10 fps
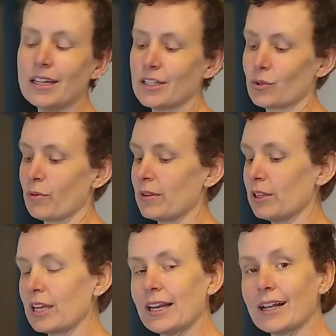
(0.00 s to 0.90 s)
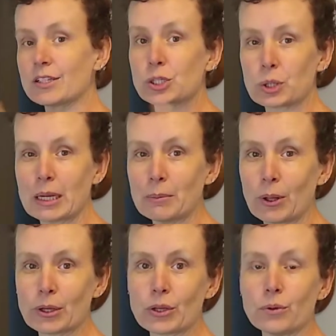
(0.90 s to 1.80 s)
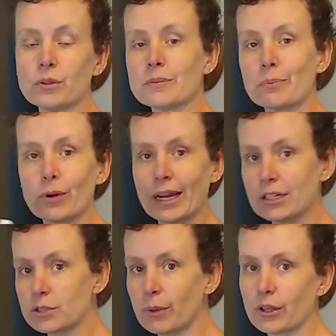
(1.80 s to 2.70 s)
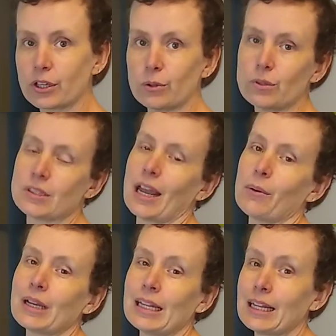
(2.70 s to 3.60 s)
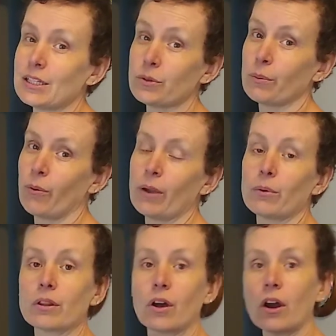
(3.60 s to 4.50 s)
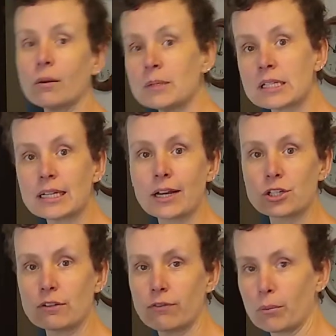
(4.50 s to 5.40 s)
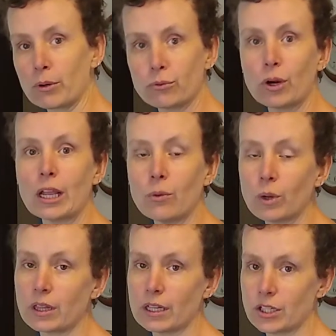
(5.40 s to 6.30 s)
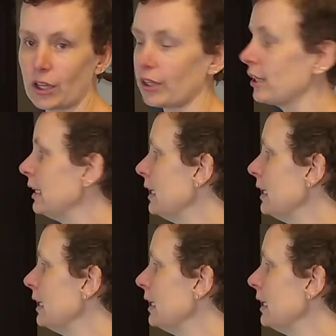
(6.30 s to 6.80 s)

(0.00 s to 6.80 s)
So we've been looking at straight molecules, branched molecules. Now we're getting into a point where the carbons can actually form a ring with each other.